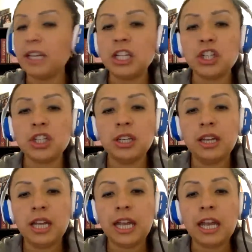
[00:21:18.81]
each
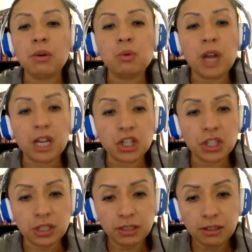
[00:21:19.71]

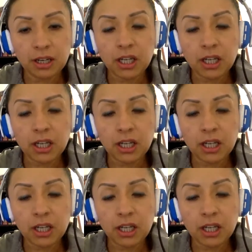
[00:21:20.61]
equation,